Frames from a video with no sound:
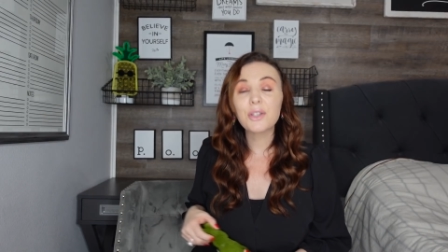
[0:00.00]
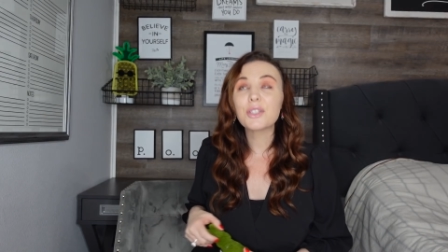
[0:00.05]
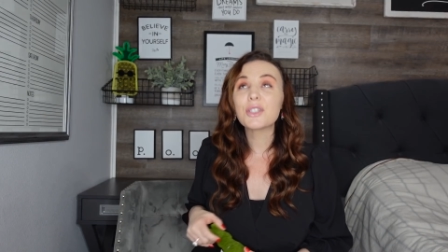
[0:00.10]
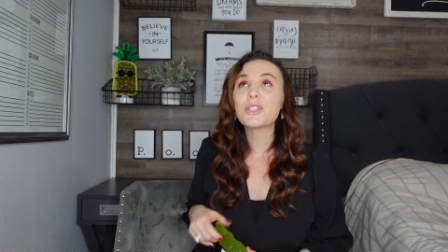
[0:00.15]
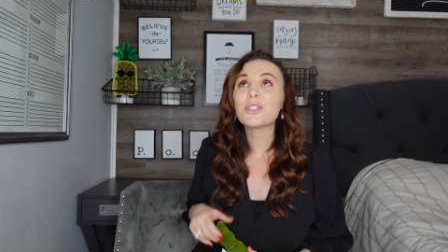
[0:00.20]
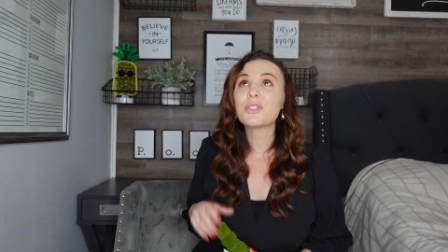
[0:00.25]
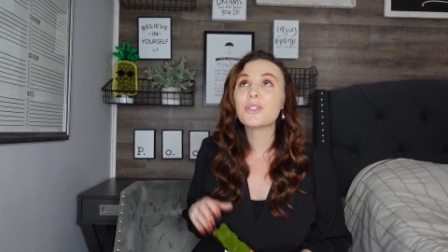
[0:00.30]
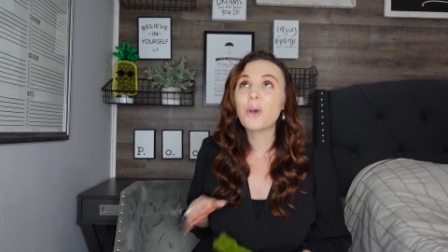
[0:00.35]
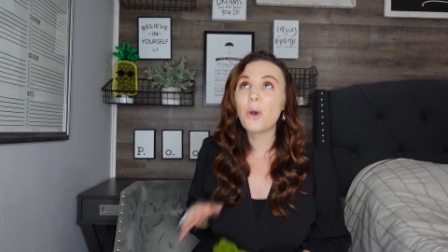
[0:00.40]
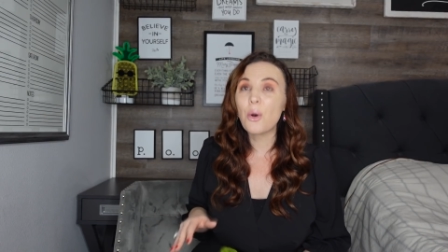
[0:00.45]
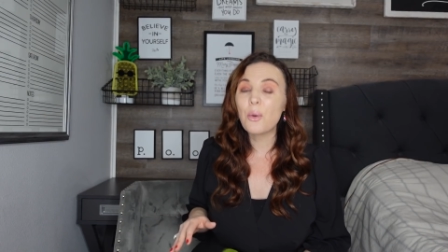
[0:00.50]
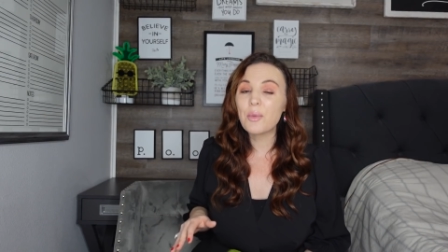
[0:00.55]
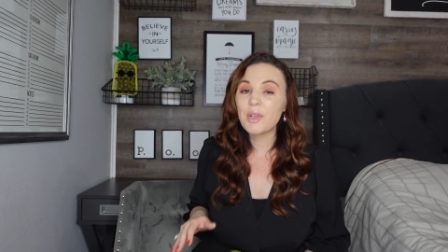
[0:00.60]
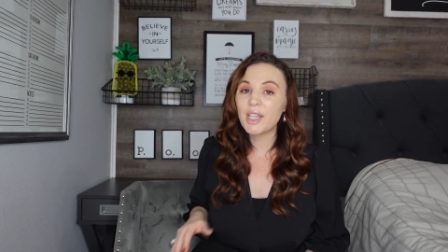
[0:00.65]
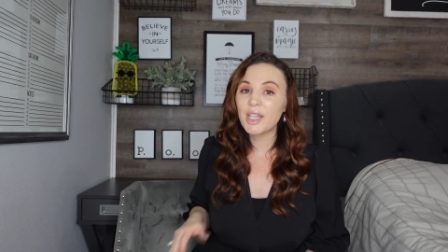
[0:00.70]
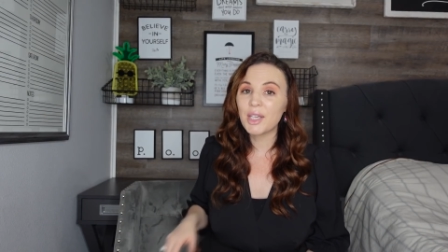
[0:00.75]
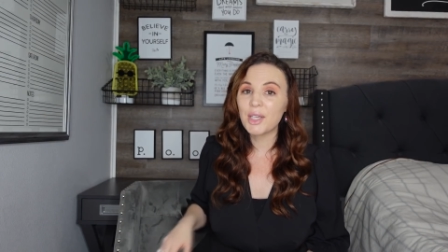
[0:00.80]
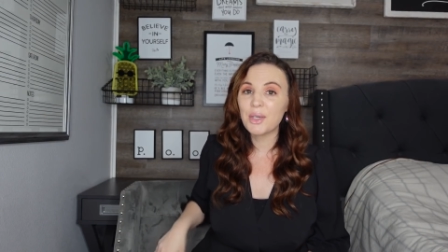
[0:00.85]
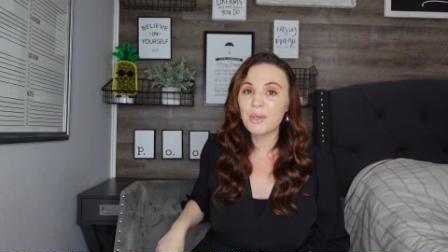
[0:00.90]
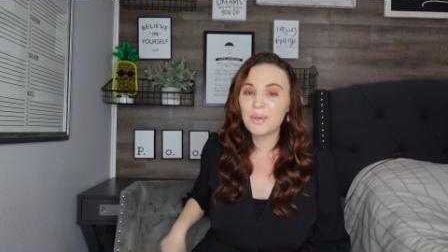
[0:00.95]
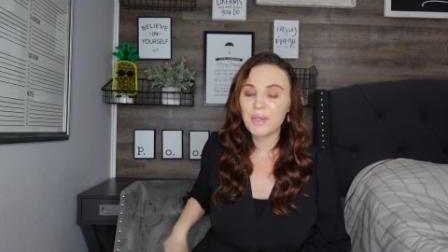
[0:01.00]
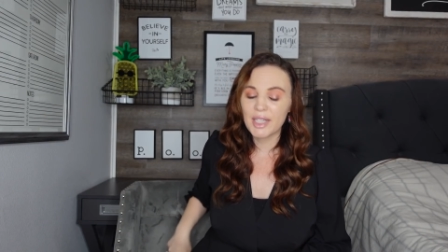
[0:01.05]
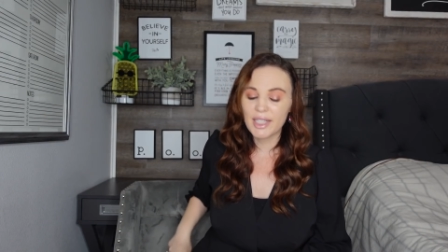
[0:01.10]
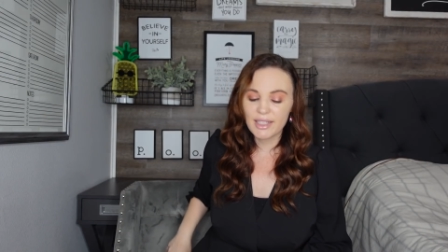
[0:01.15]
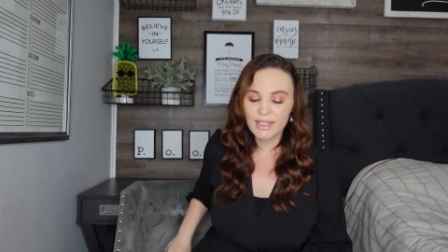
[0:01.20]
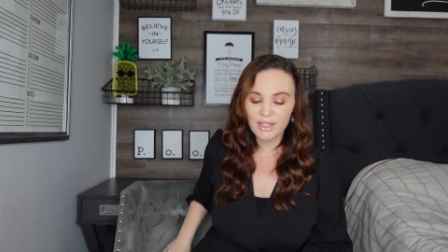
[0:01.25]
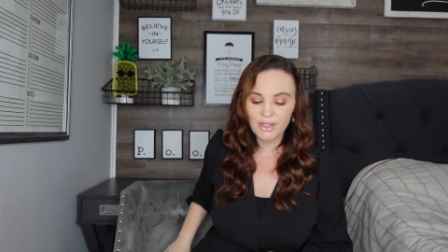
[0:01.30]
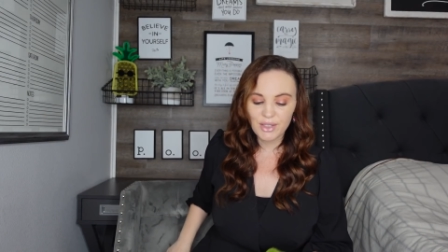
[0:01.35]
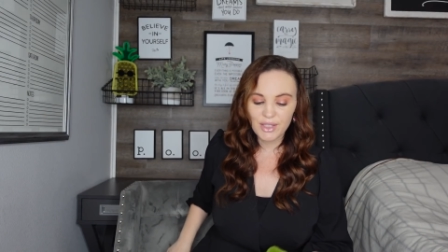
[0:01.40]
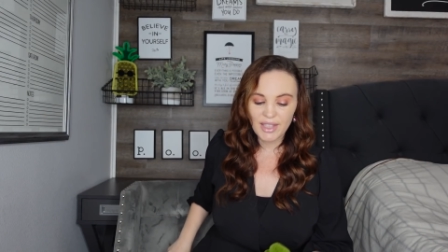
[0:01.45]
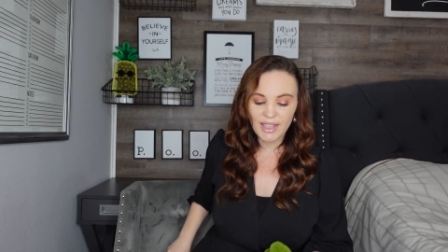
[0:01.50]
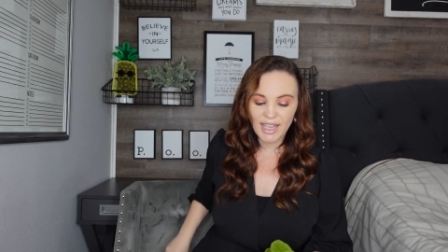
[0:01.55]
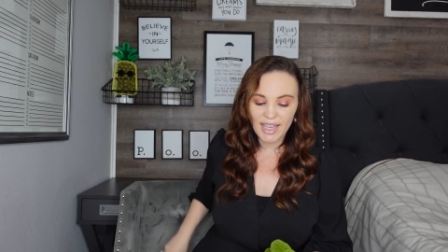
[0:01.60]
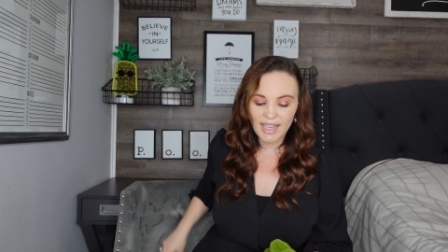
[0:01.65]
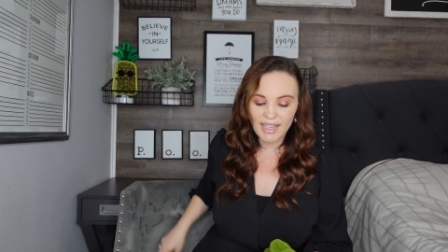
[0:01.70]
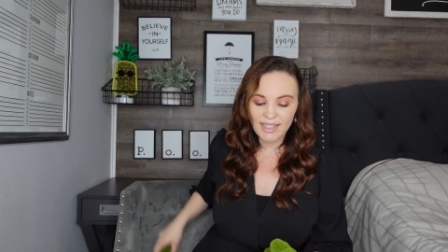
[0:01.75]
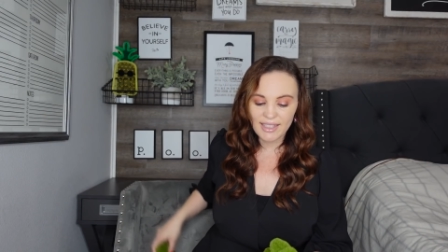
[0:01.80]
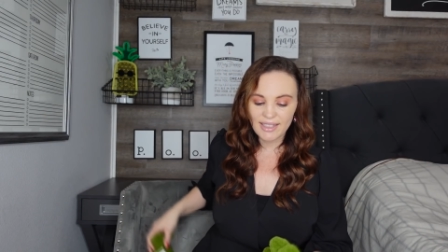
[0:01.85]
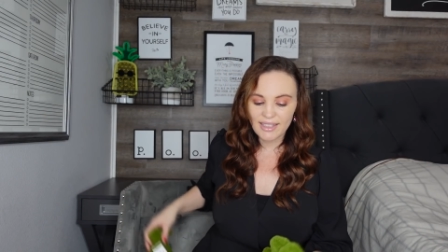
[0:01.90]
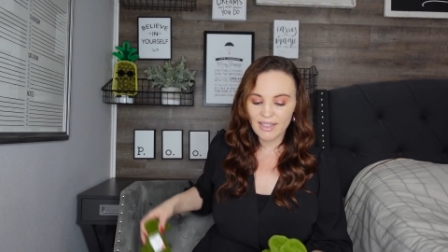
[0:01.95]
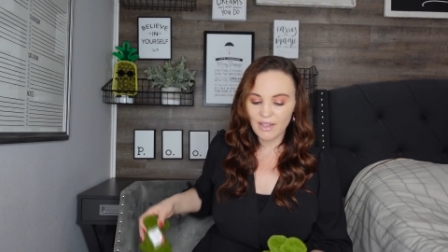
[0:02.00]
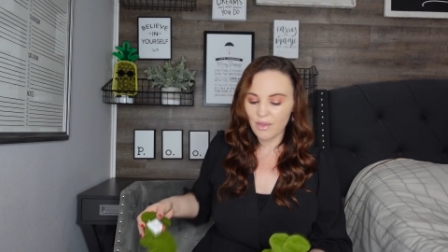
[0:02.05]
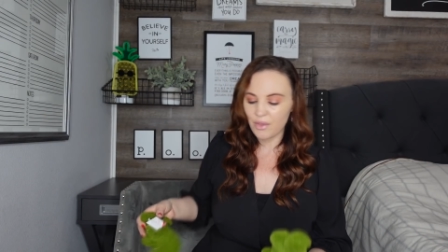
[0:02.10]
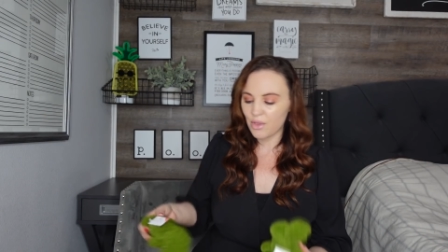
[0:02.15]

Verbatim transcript: so many cute Easter things.